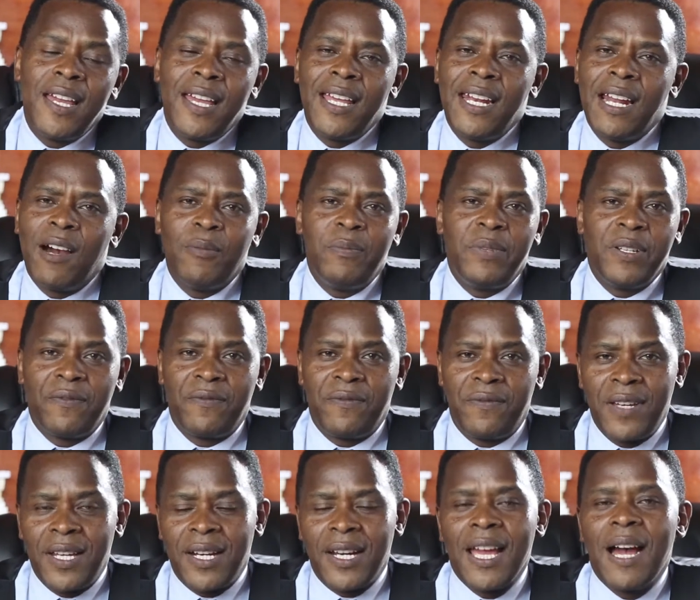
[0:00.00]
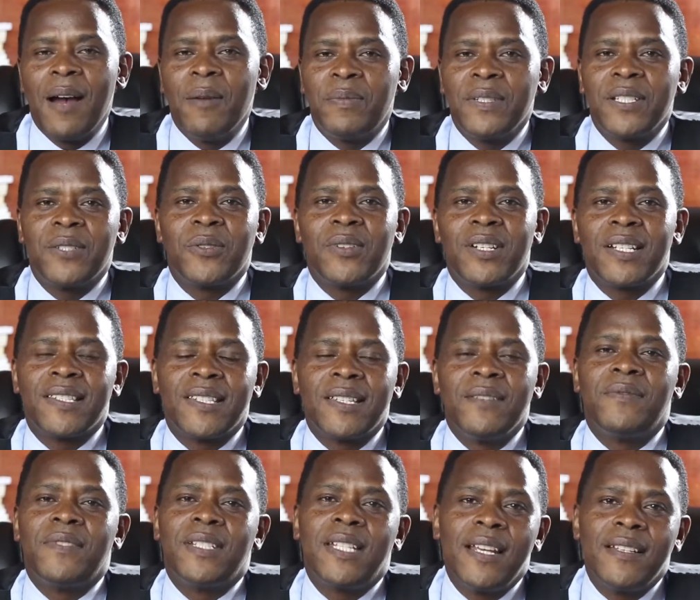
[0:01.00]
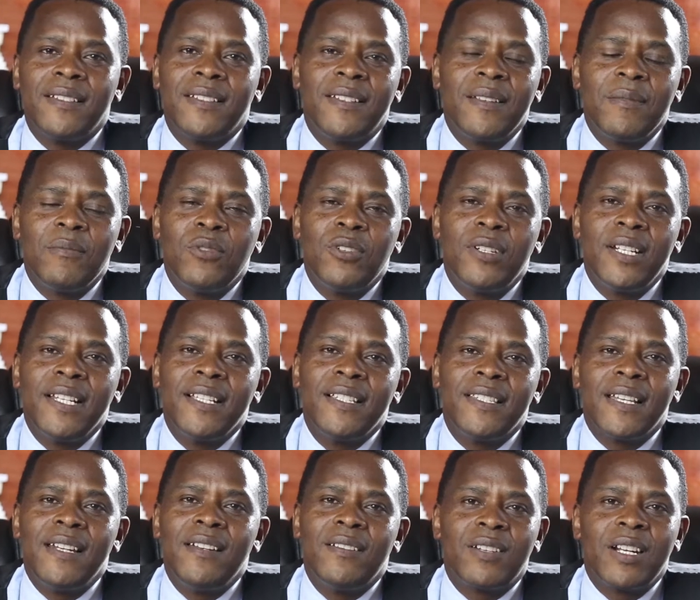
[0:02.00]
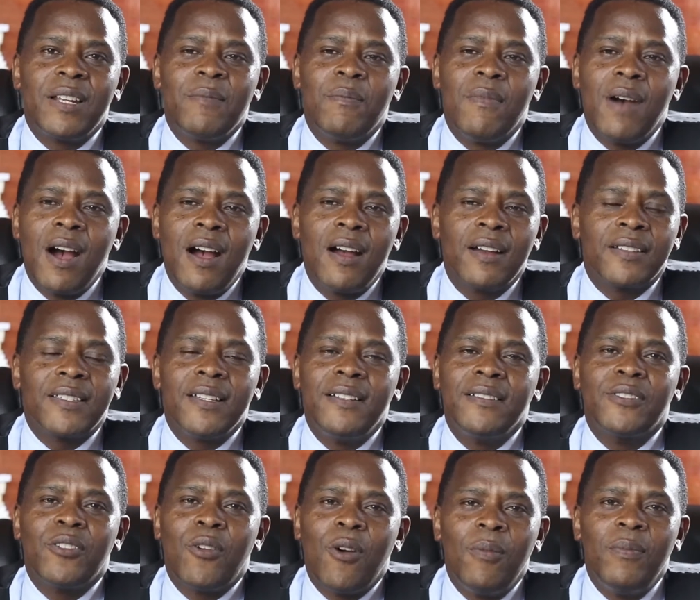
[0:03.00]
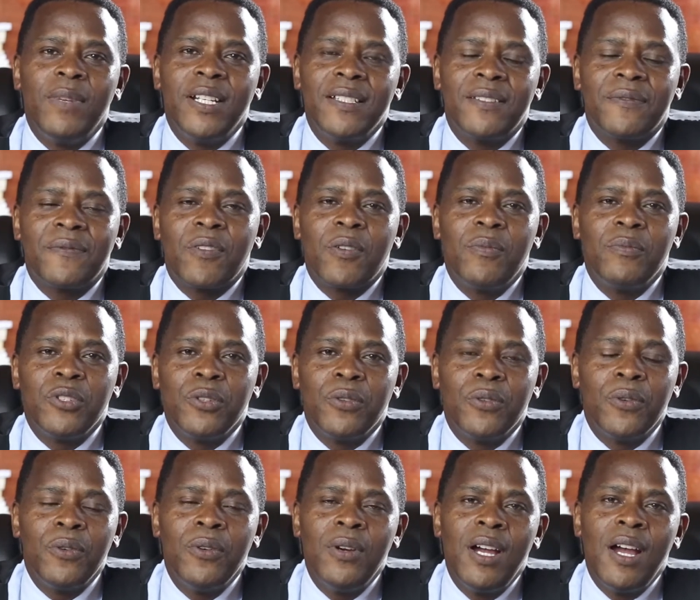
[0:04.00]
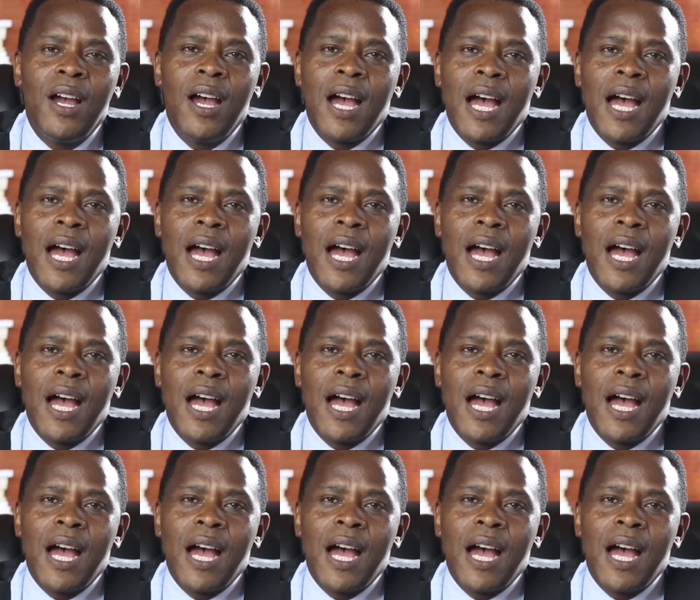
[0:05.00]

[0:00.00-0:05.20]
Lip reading: and I'll be very happy to receive testimony and remarks and comments from you